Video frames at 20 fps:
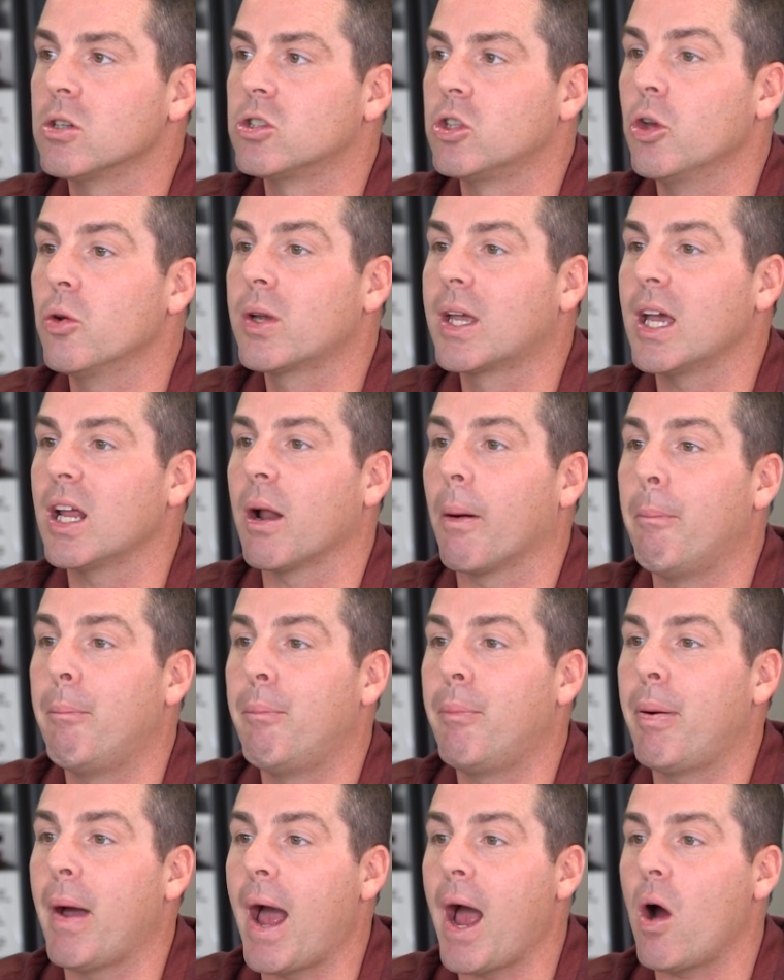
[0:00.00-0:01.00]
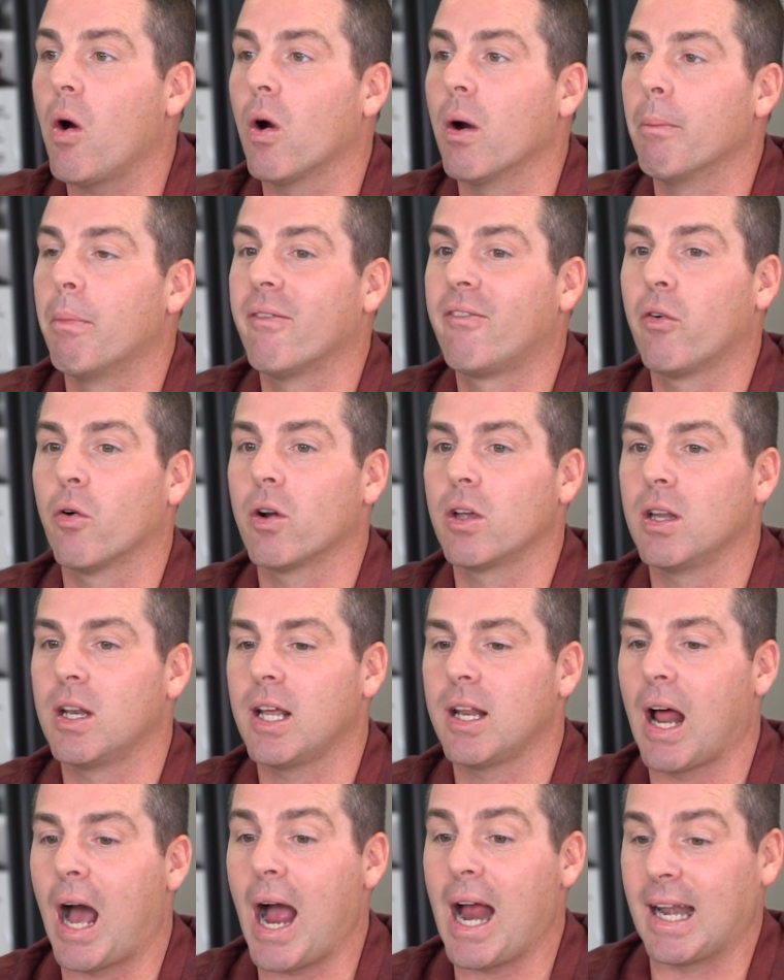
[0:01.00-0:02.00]
you get a power before
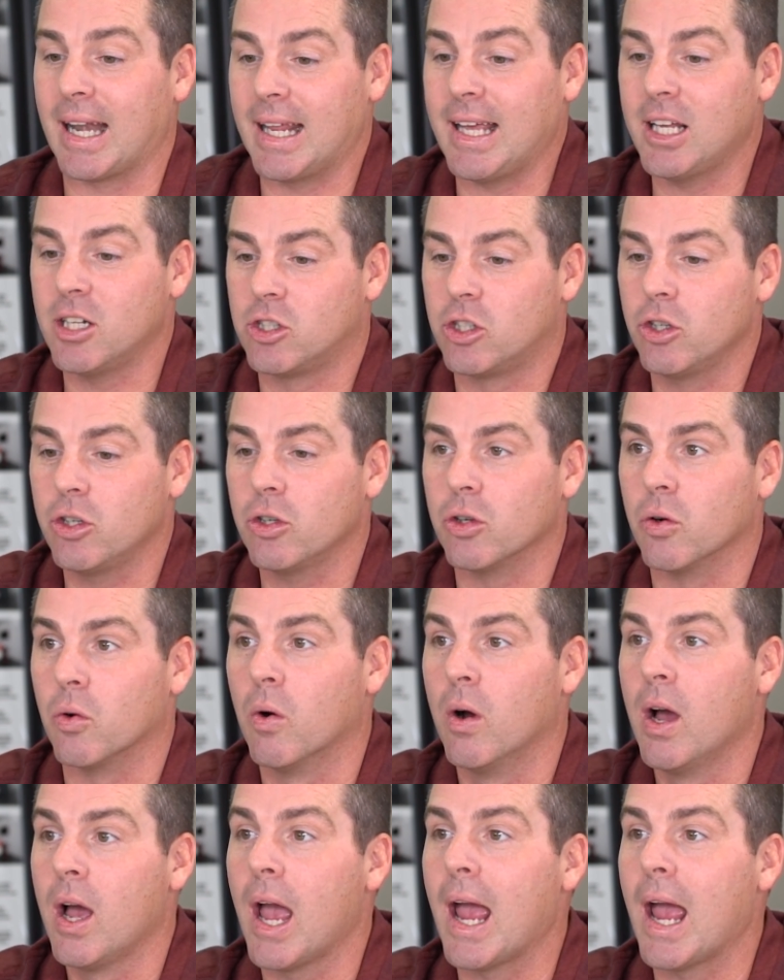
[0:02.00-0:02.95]
I need you.